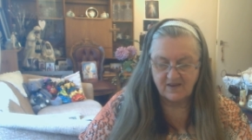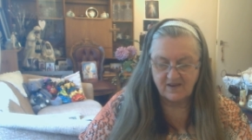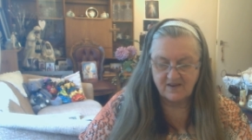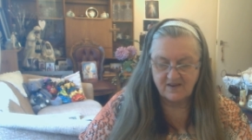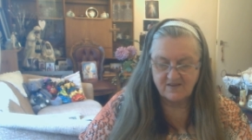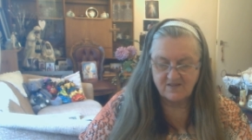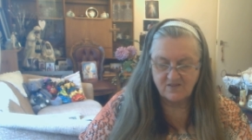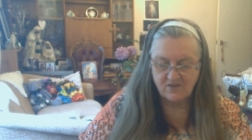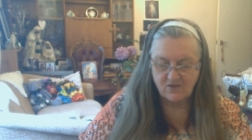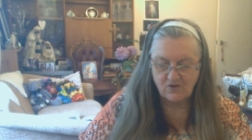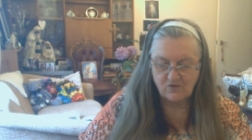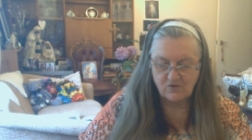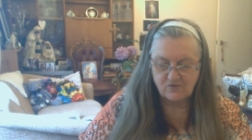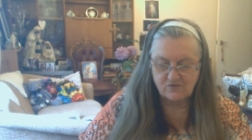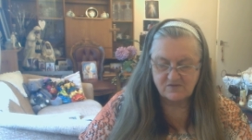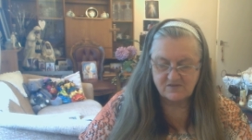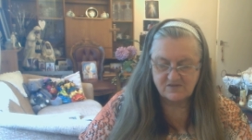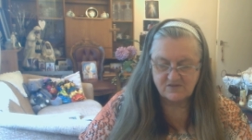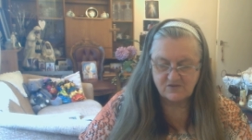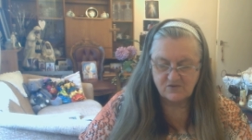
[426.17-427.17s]
in
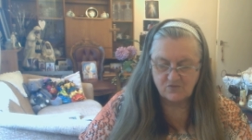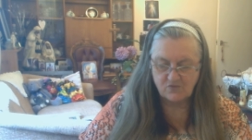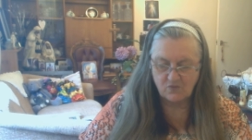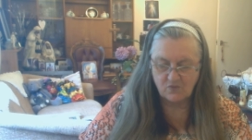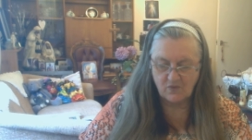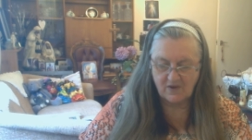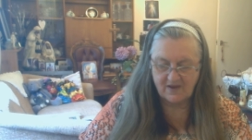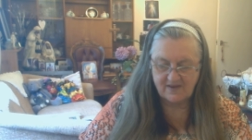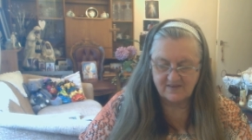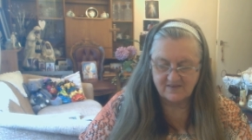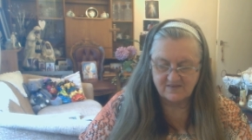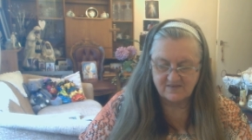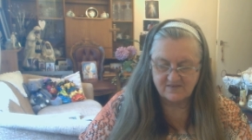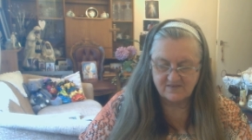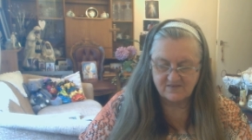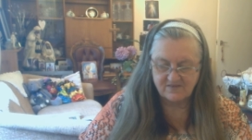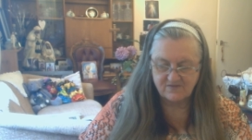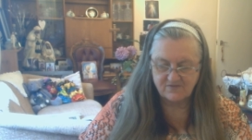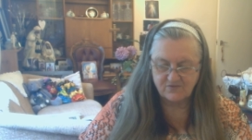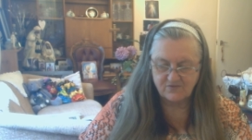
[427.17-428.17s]
those who wait
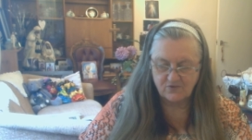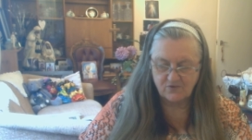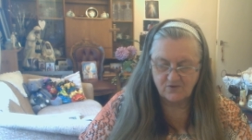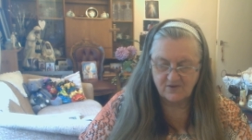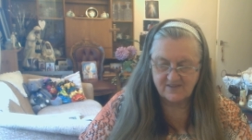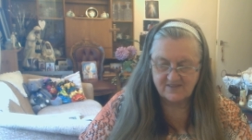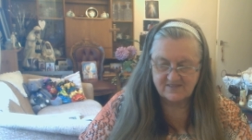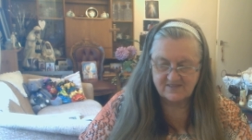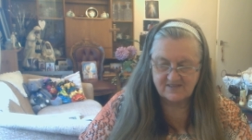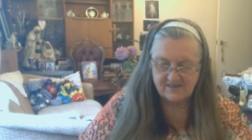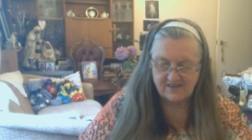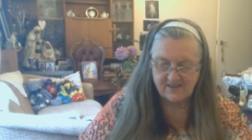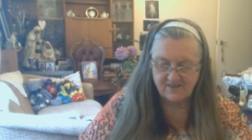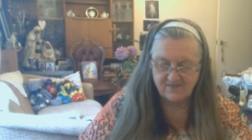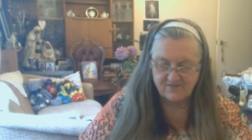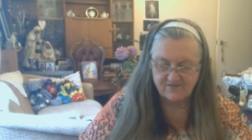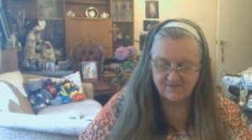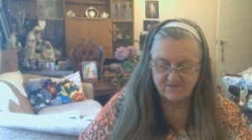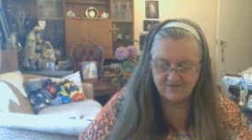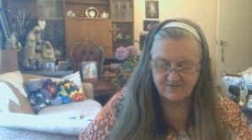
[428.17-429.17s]
for his love.